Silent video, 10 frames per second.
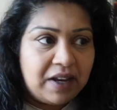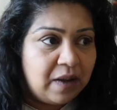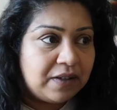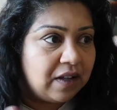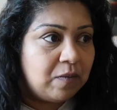And
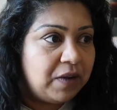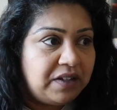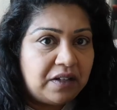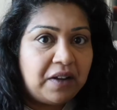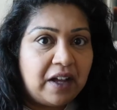he was like, we
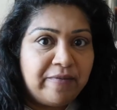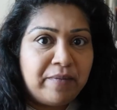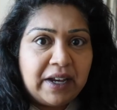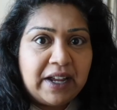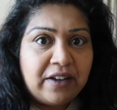don't have
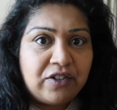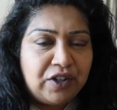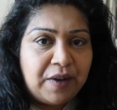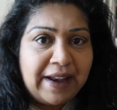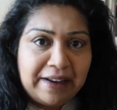money to
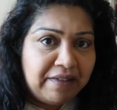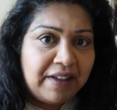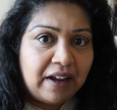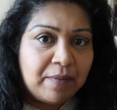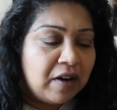do
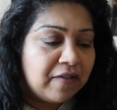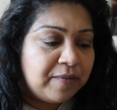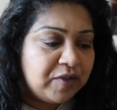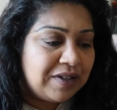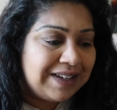anything apart
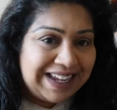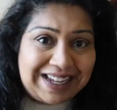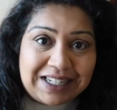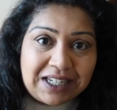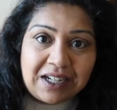from just
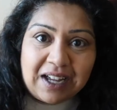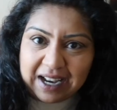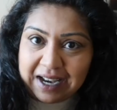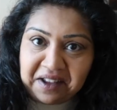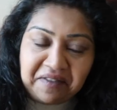eat
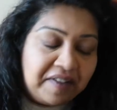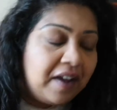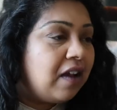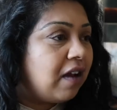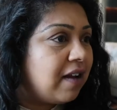and live.
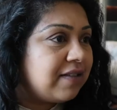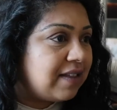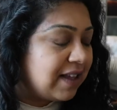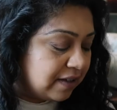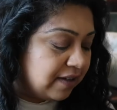And I was
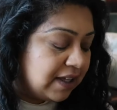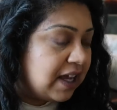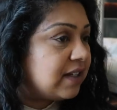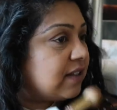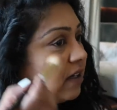like, that's so
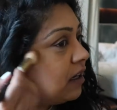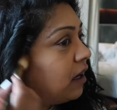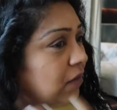sad, isn't it?